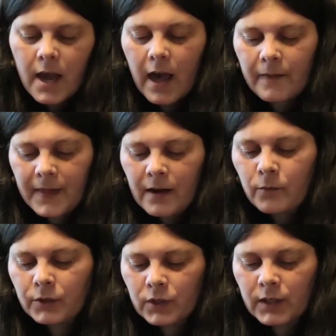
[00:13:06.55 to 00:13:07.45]
And then
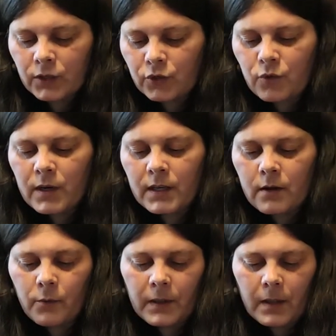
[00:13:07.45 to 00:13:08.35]
what you can do is,
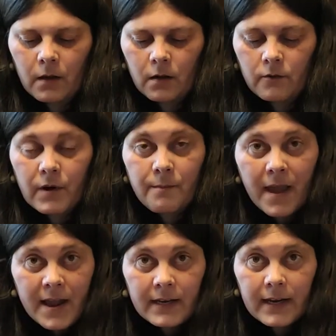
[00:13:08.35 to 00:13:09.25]
uh, with the
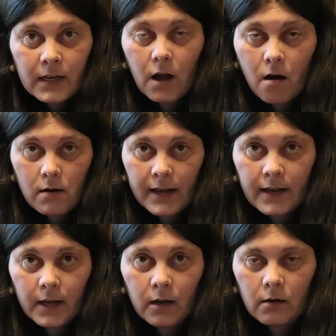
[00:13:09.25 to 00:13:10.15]
remaining
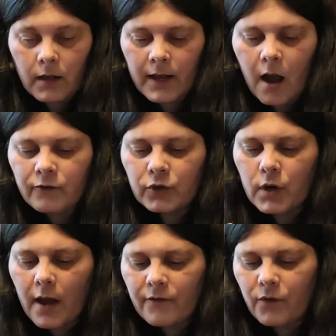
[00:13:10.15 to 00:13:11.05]
garlic, like after you
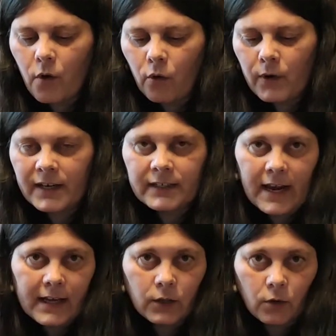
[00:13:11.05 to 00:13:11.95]
have already
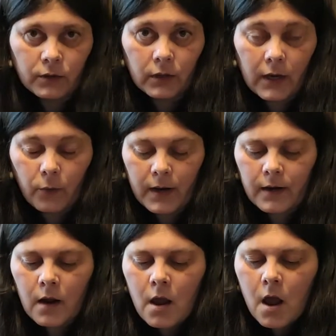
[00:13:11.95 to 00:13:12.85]
taken all the
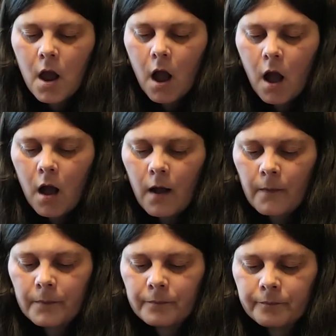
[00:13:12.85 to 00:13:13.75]
liquid,
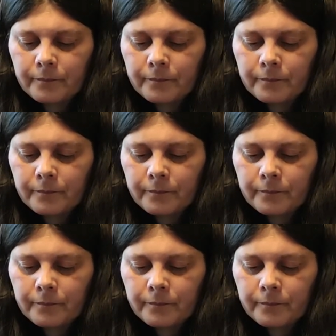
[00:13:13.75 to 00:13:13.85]
um,